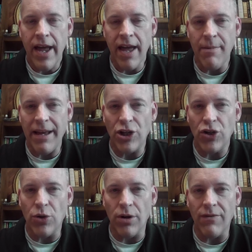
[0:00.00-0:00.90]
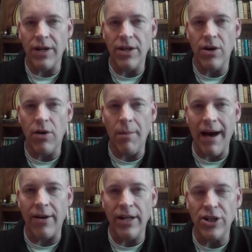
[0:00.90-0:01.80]
and make a short video
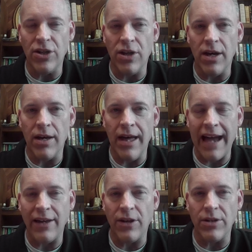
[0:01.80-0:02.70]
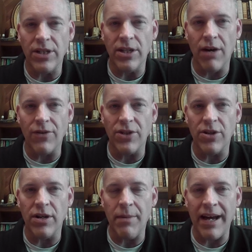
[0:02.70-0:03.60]
about each of the Agatha Christie novels that
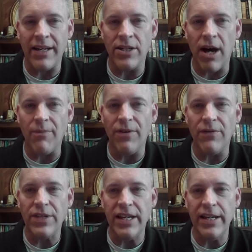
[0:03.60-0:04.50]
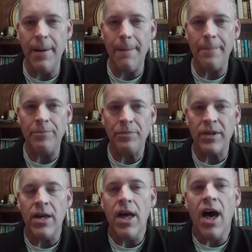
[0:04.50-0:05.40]
are in my top 15.
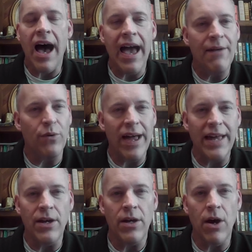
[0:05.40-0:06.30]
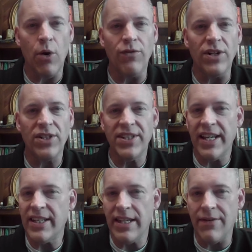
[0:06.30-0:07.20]
I have read over
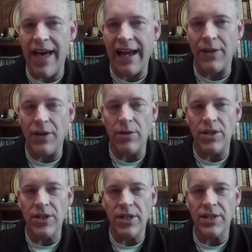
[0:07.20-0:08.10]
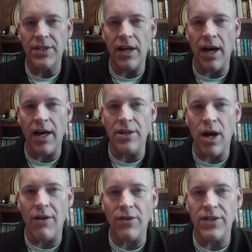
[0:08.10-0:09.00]
60 of Agatha Christie's
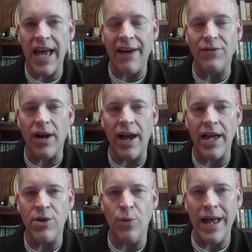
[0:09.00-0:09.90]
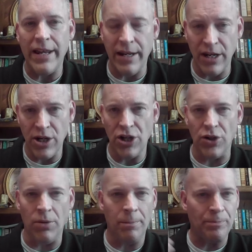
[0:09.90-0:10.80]
novels. After I had read an
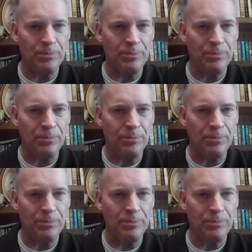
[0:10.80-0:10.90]
initial